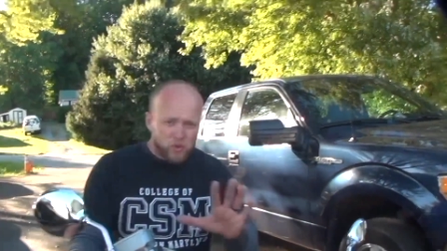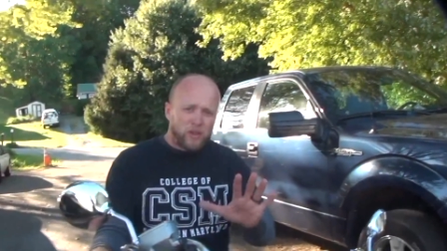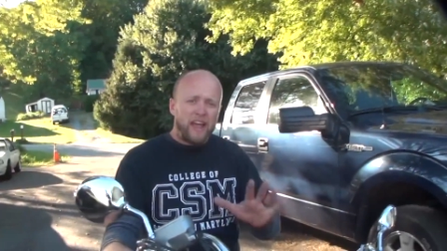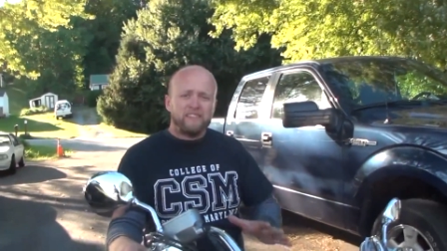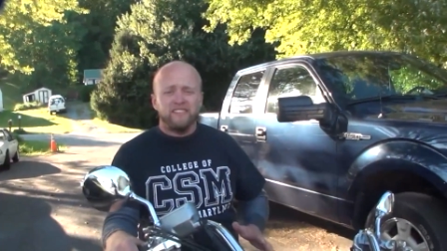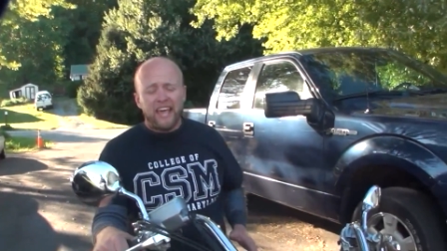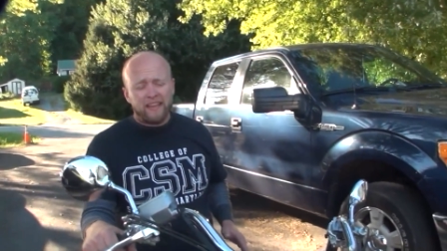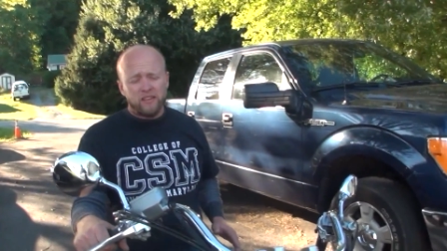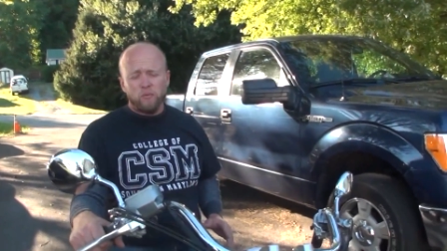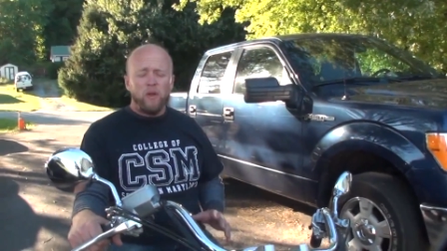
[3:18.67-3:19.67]
you guys
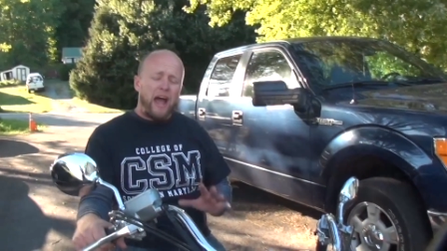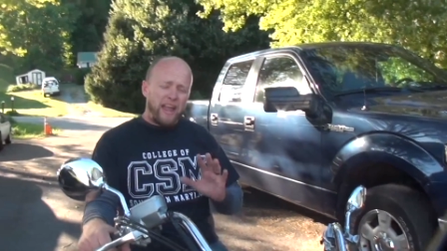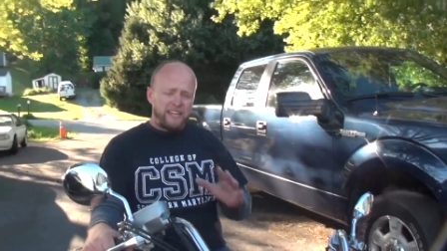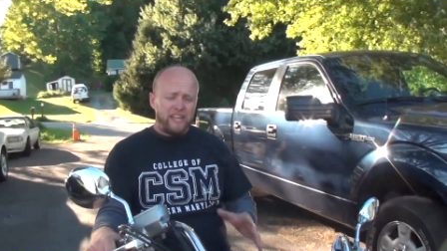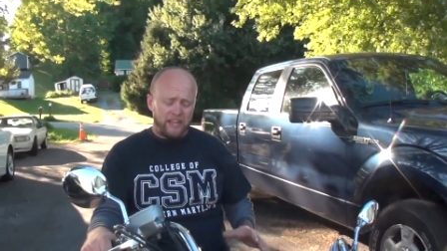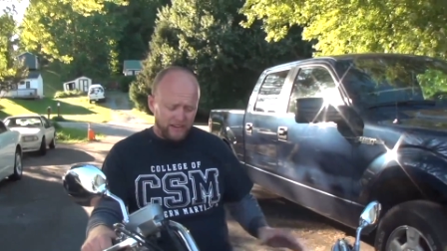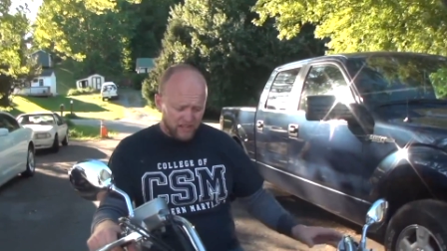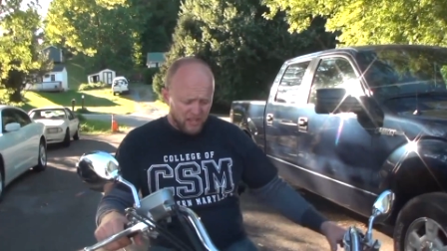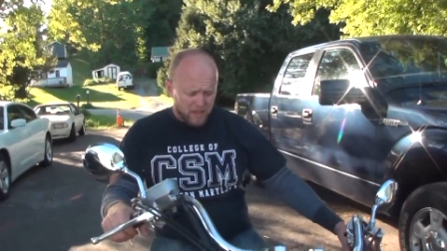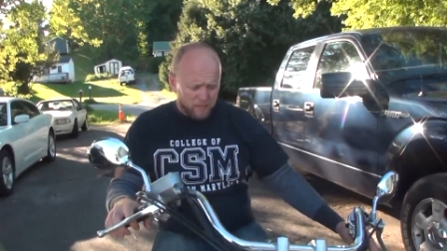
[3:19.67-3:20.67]
exactly what I did.
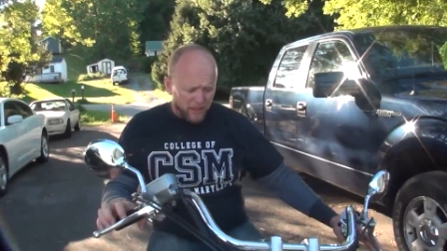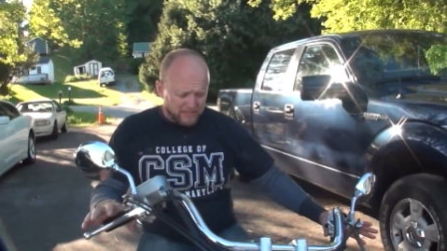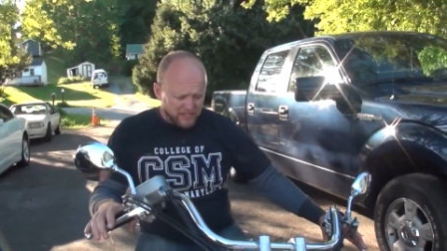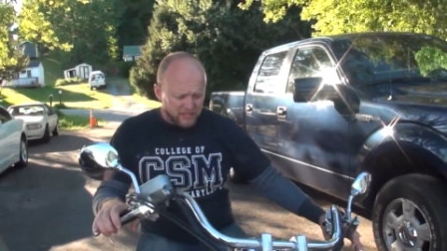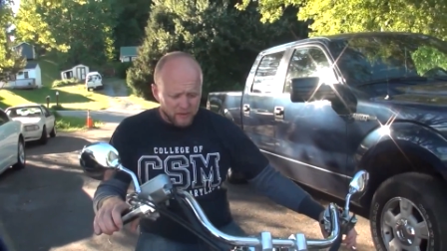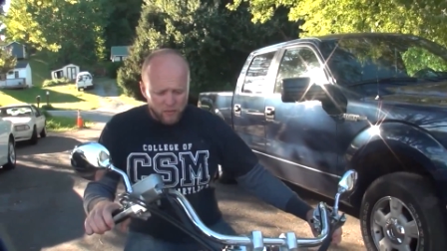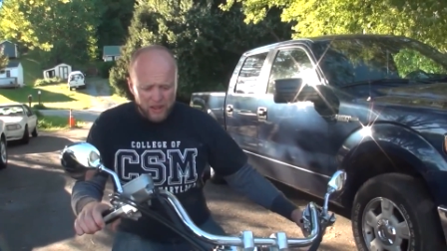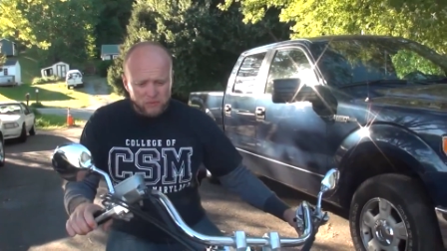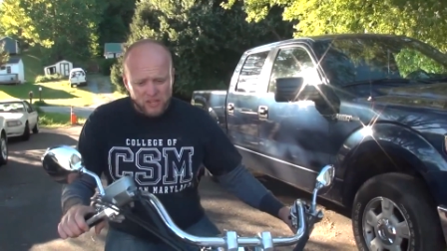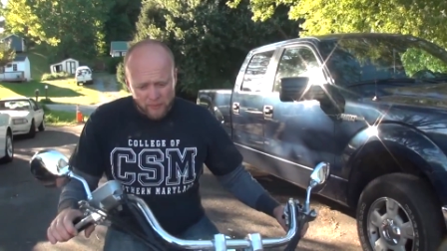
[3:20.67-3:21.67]
Basically, when
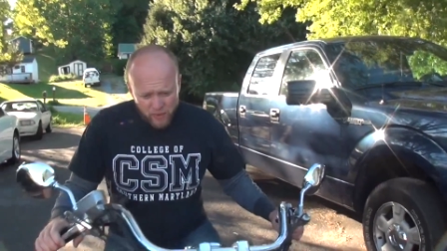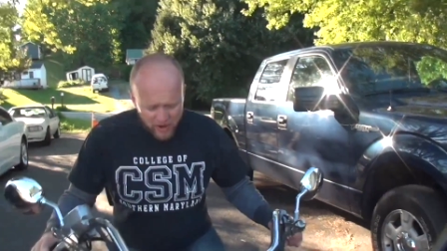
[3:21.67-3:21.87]
I was coming